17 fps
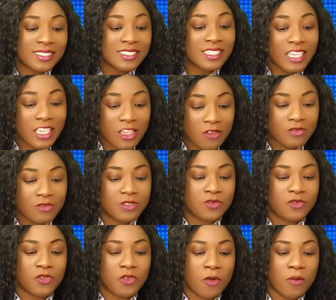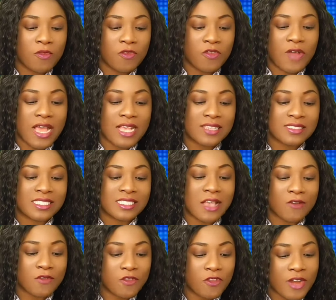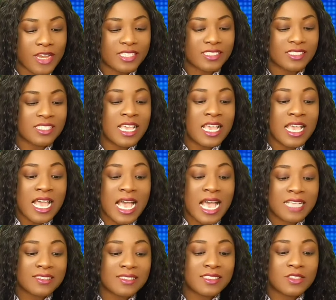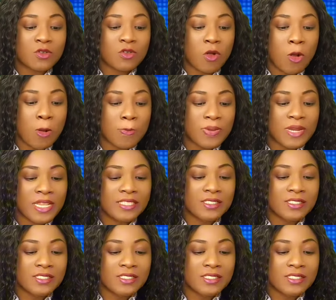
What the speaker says: Once your hands are clean, God will keep blessing you.